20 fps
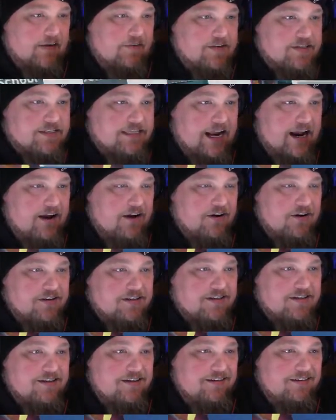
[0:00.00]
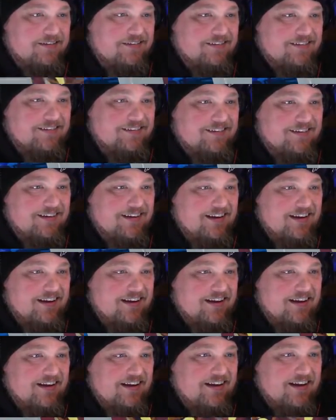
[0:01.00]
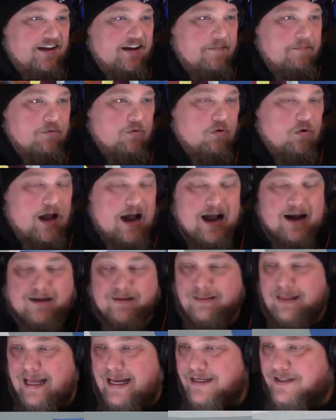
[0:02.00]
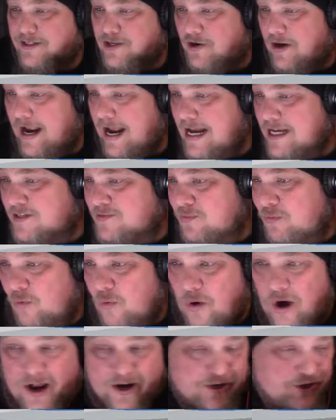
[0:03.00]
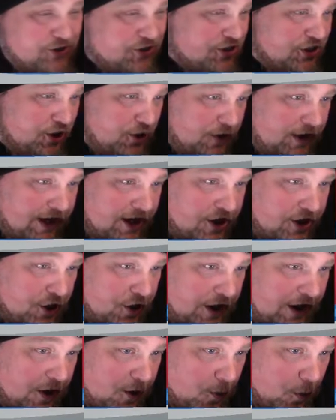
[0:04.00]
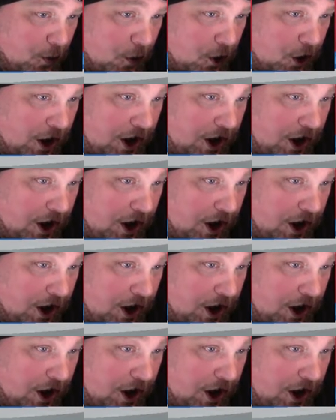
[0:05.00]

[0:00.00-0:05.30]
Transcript: the stairs. Brock Lesnar has one tootie duty rooty